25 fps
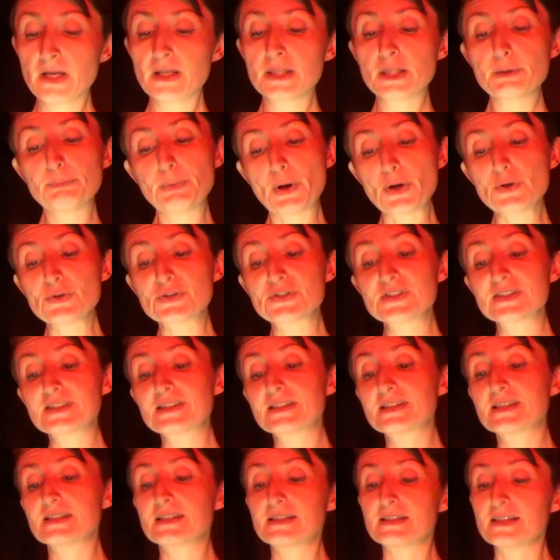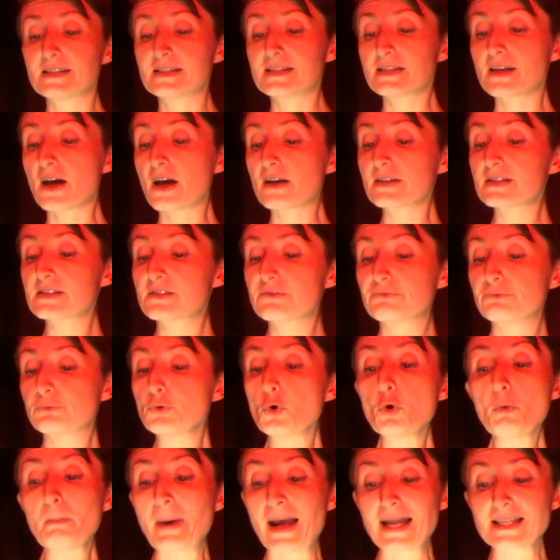The posts discuss
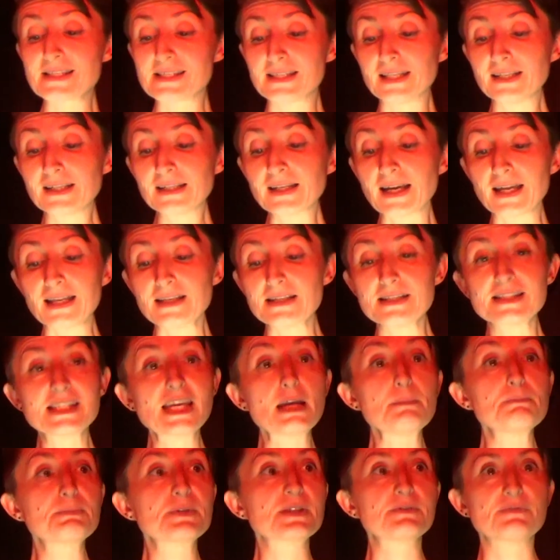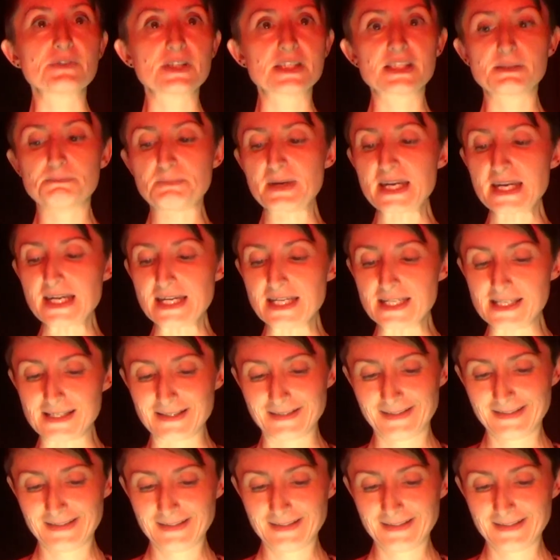formatting and tips for speed.